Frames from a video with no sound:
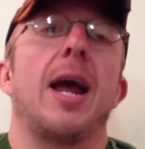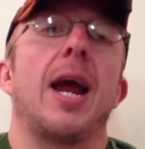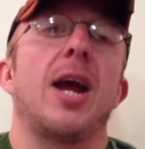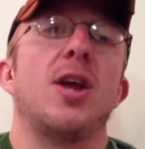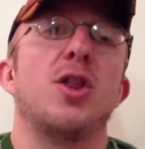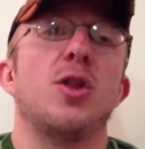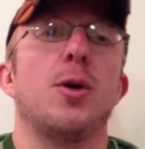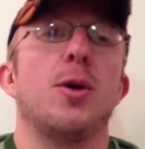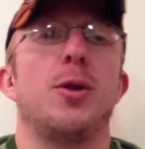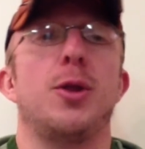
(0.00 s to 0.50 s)

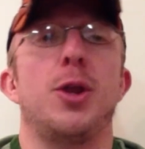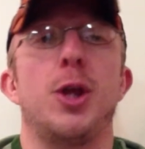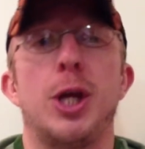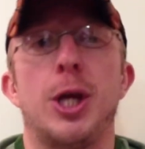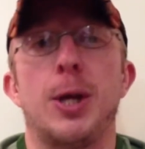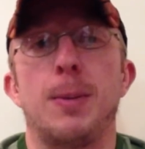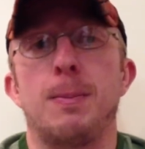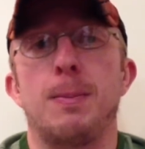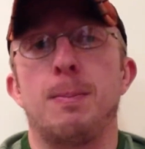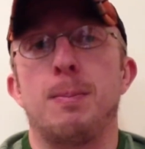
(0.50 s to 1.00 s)
And
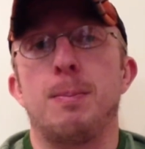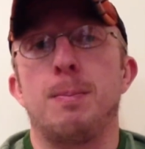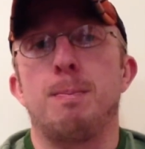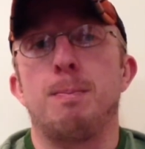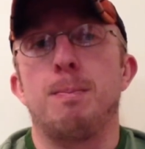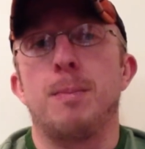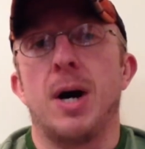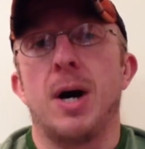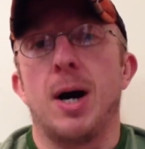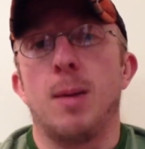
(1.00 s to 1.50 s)
the
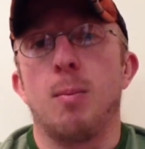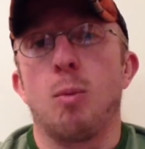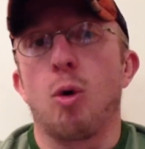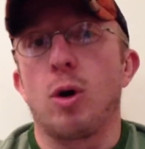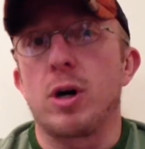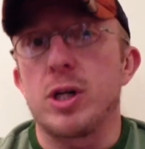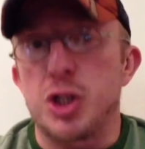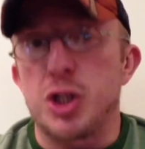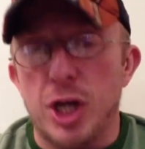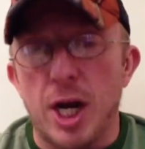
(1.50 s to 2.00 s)

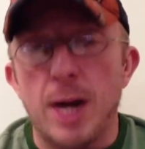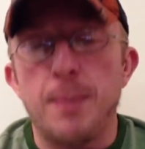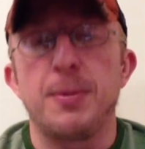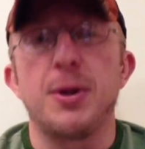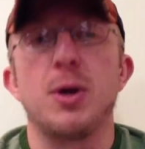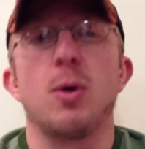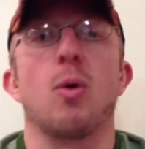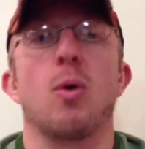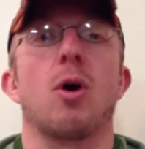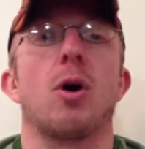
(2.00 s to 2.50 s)
more in
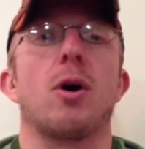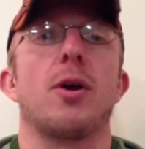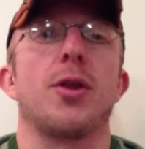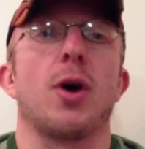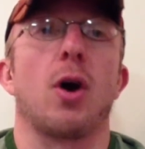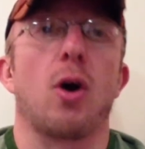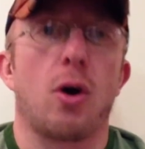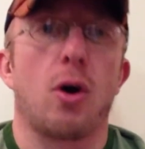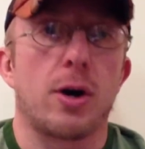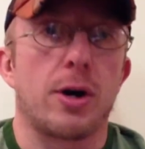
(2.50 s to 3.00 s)
shape you are,
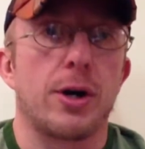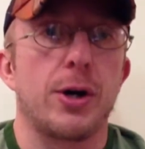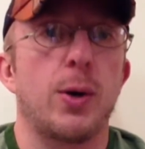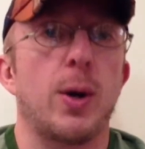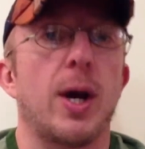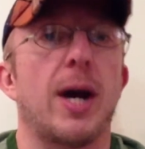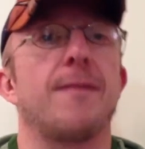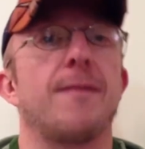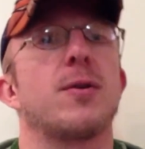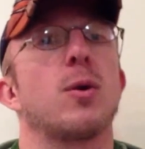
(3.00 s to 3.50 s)
the harder
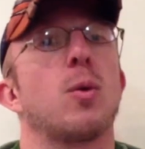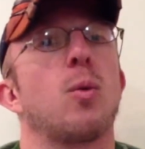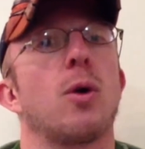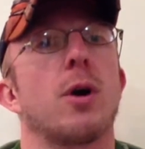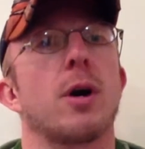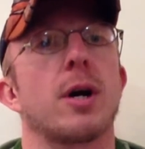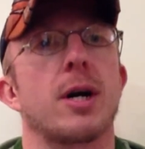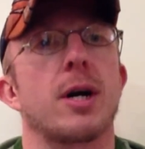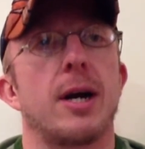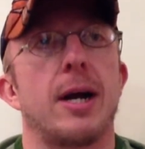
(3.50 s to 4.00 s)
you have to
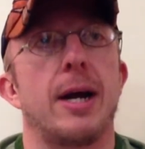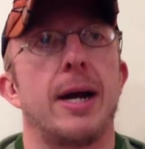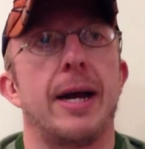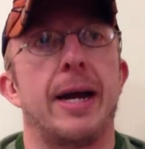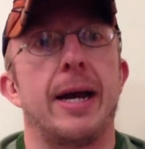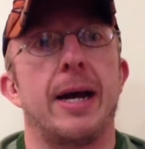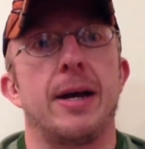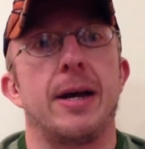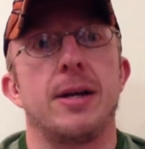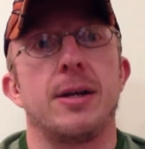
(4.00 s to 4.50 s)
work,
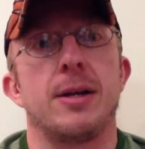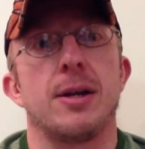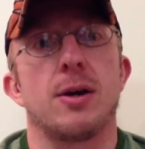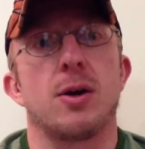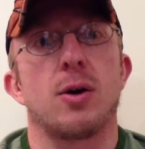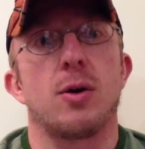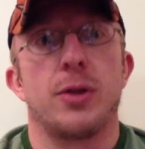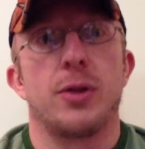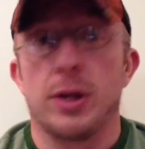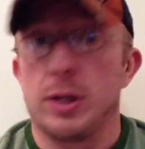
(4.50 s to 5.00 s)
and
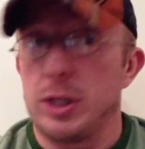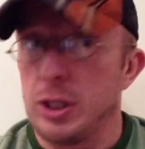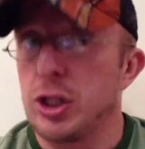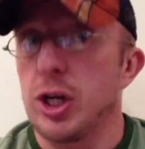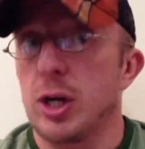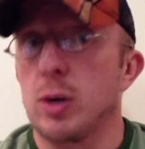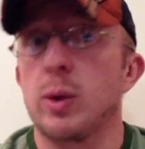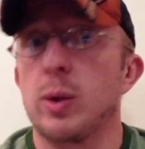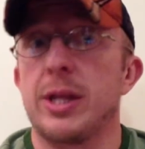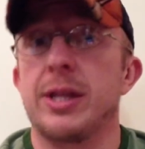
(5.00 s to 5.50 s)

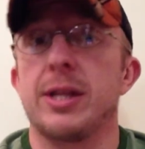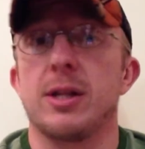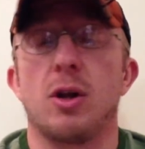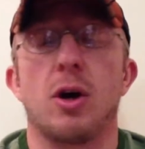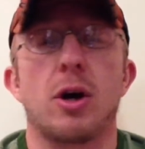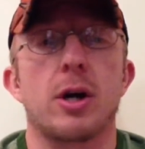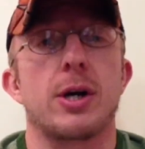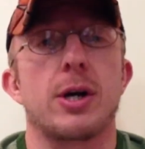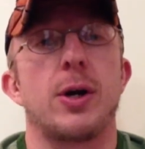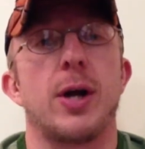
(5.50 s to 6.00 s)
generally the
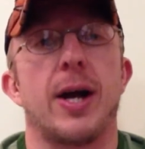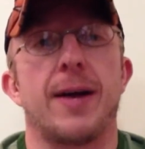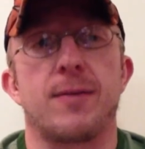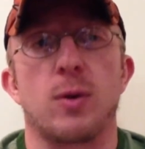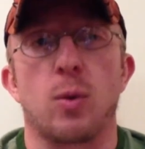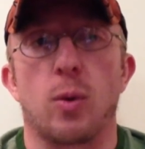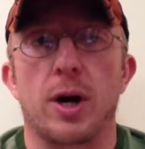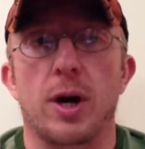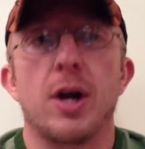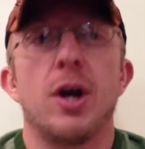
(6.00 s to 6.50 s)
longer you
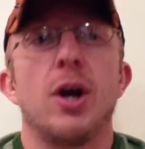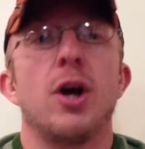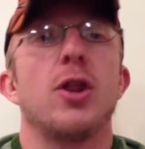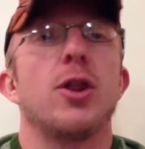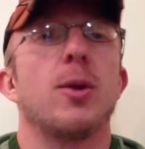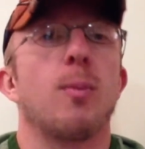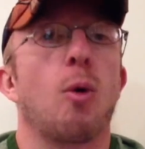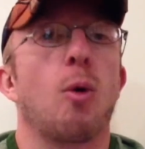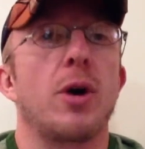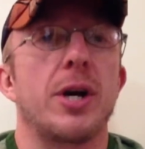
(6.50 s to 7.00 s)
have to work,
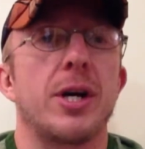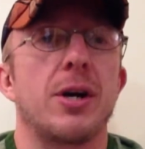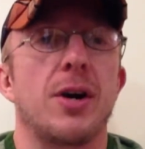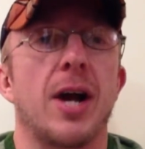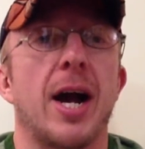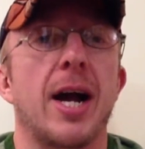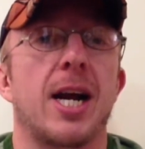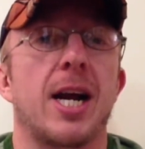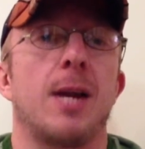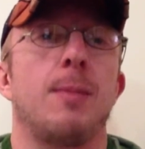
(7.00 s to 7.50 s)
the more you're
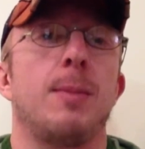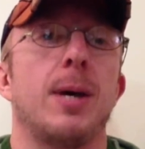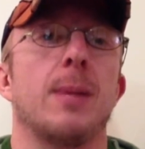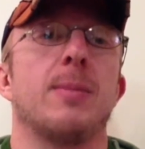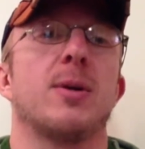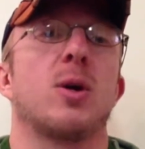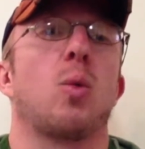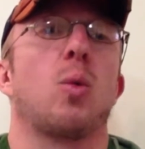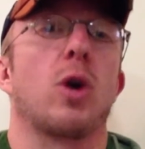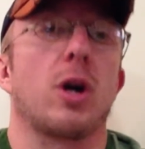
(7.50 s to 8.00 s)
not going to be
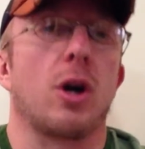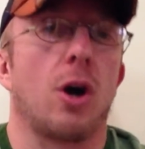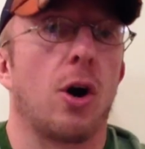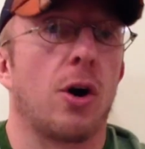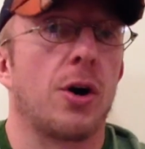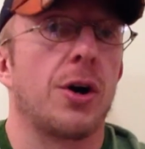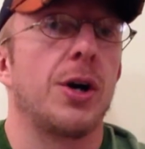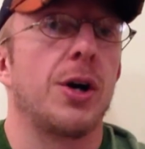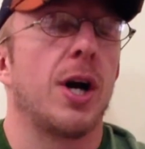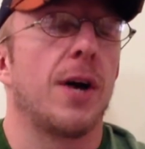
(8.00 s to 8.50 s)
able to work
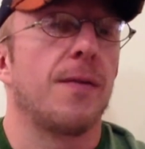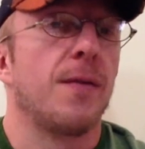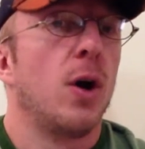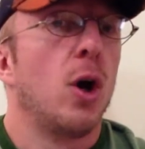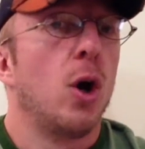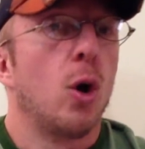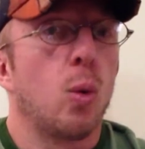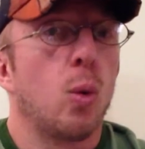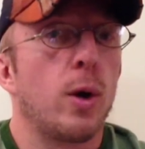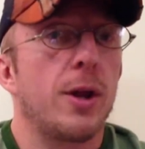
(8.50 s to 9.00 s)
hard enough
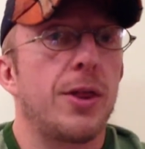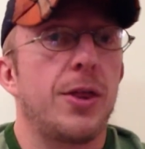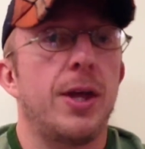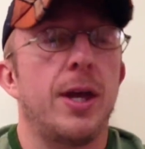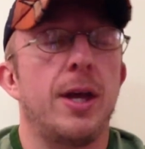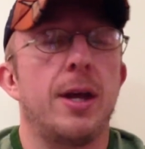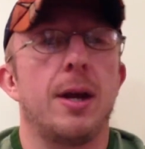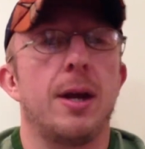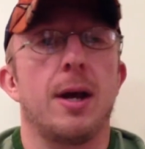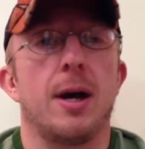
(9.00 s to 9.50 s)

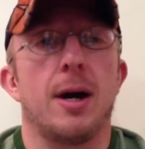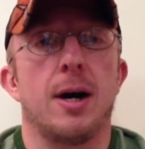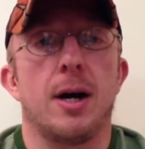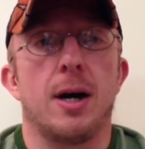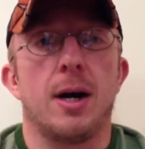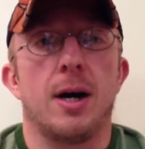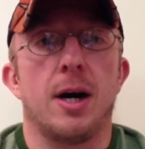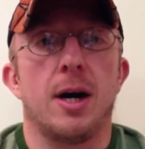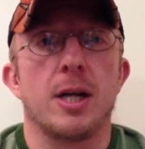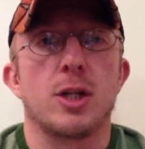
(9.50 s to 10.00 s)
within
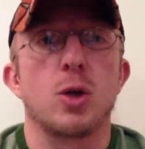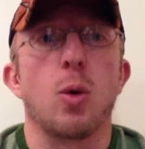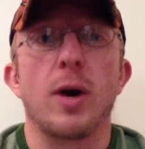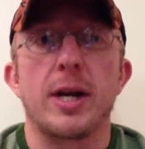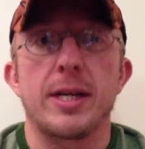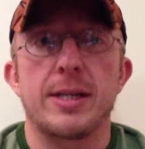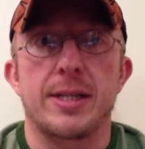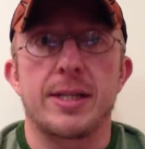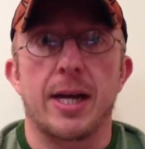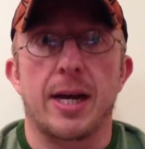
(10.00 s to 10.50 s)
a
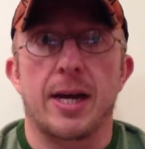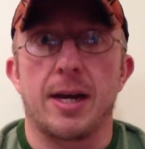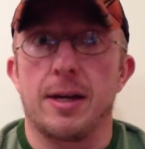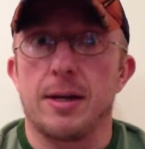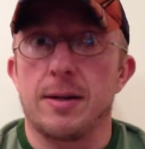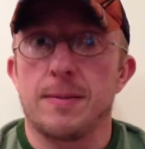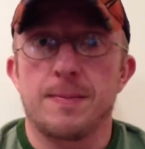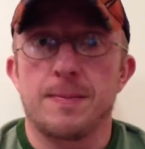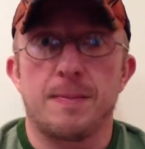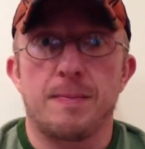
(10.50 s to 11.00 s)

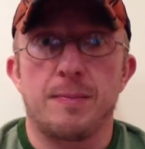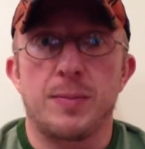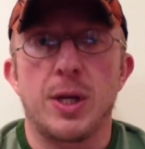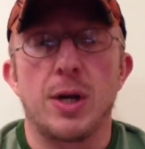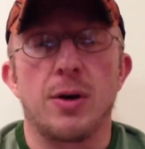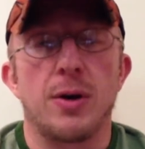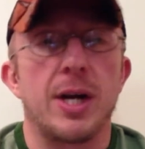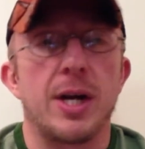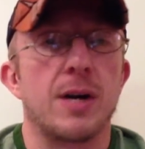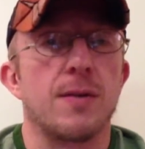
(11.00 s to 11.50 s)
20-second
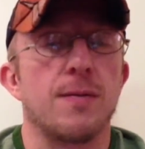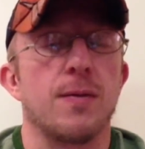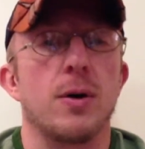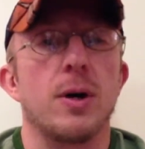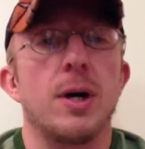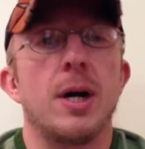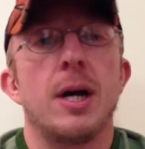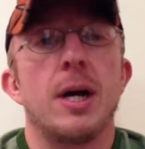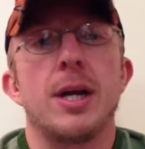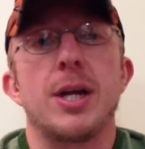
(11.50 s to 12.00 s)

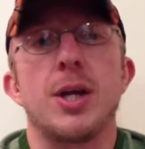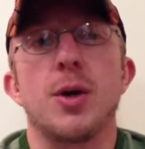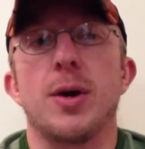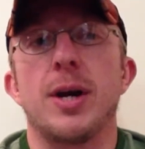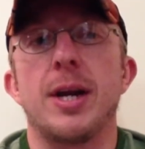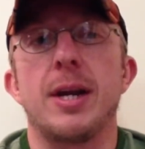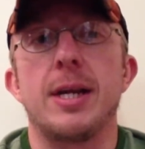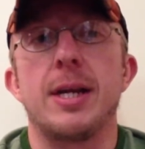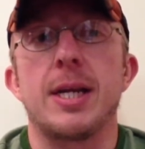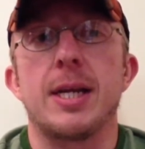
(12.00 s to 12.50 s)
interval.
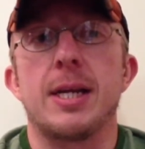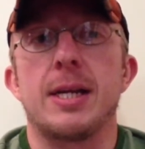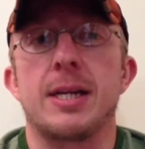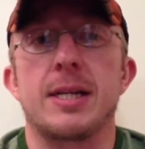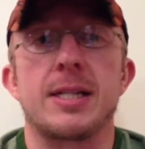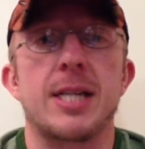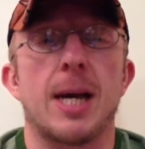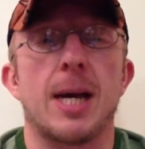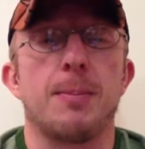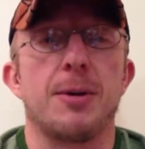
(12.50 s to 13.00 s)
An
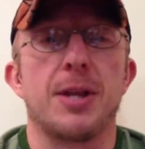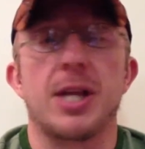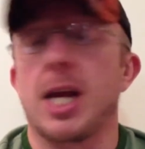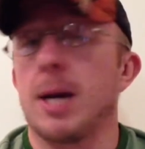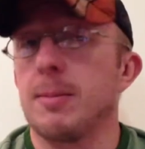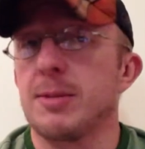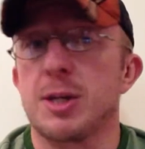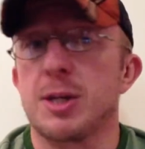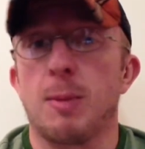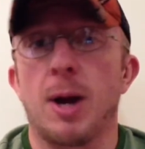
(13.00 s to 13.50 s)
example that
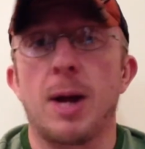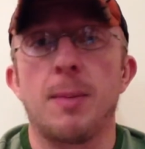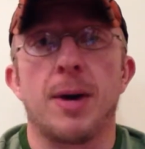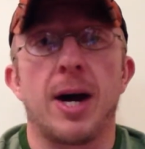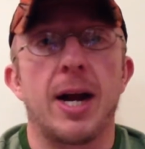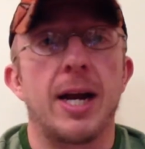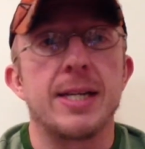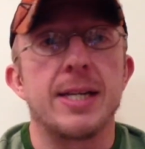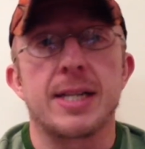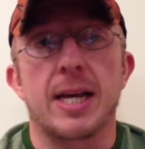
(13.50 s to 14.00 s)
comes to my
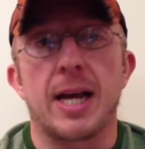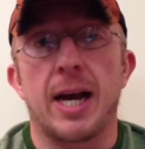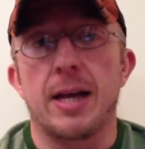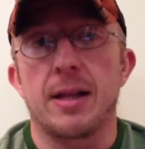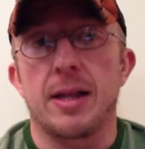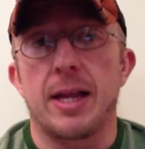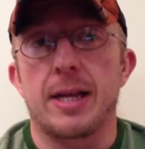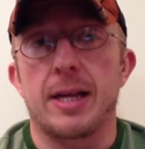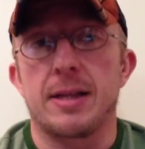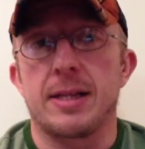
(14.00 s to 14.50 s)
mind is a
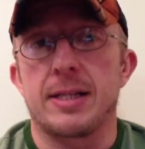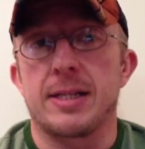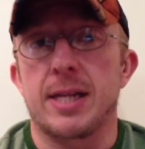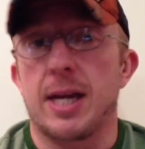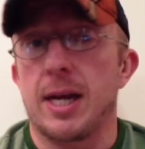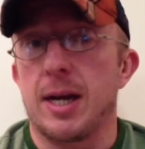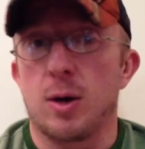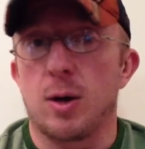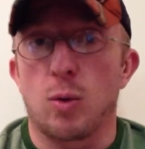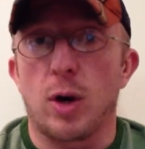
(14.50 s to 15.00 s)
guy like, let's
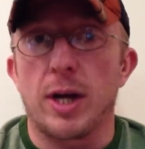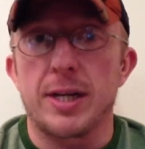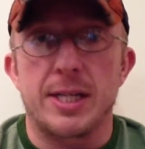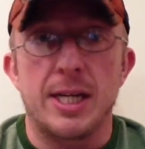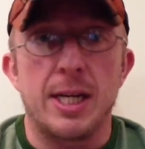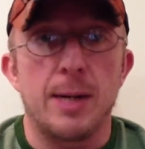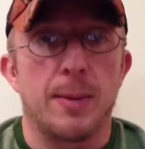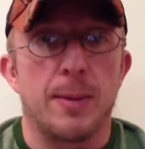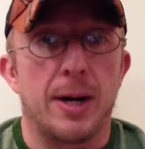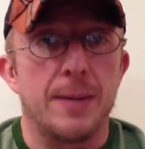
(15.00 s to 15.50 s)
say,
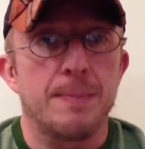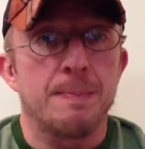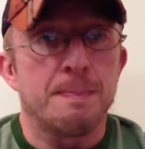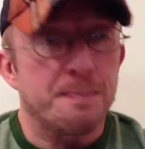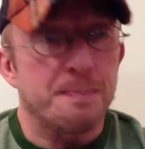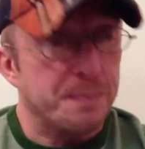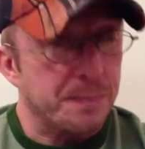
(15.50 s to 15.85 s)
Ross Enemite.